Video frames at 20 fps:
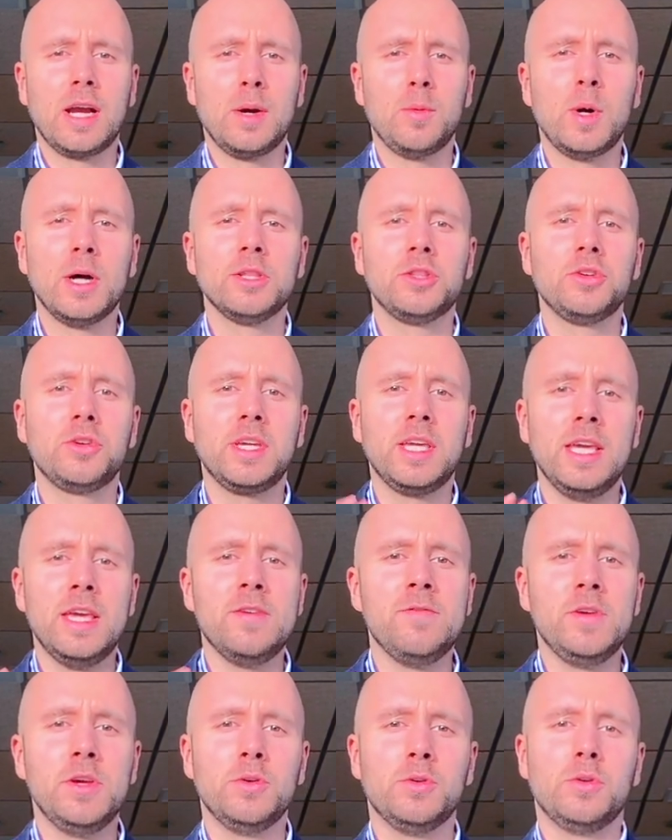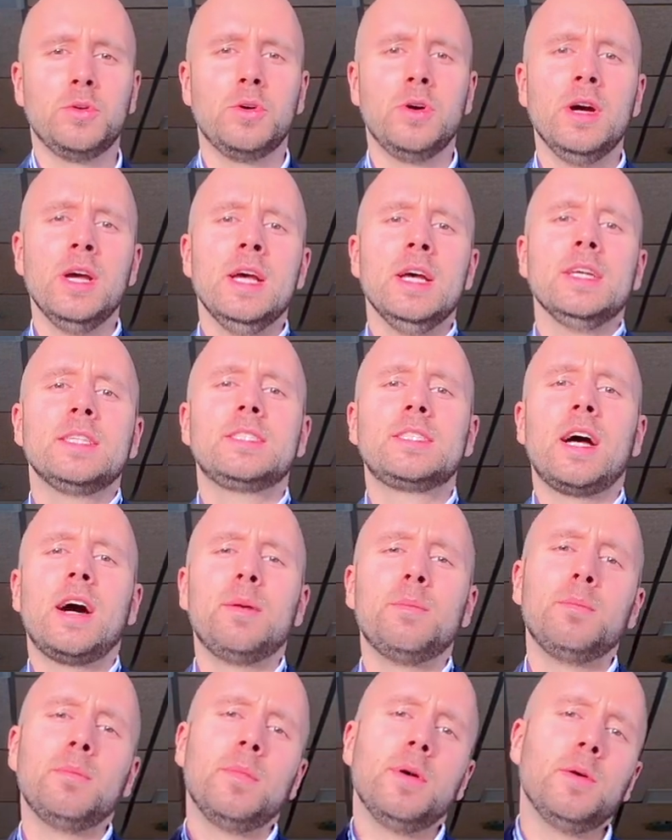I want to give you
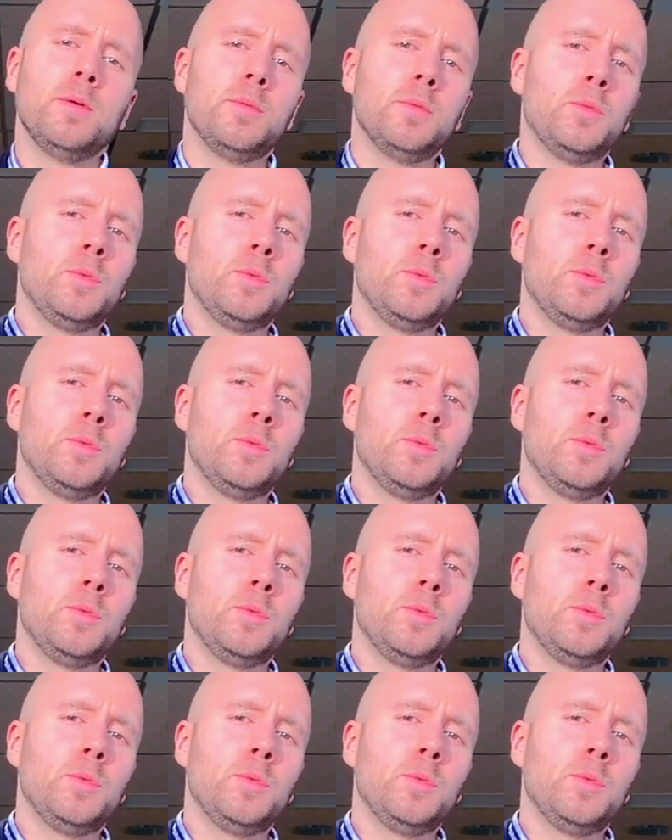some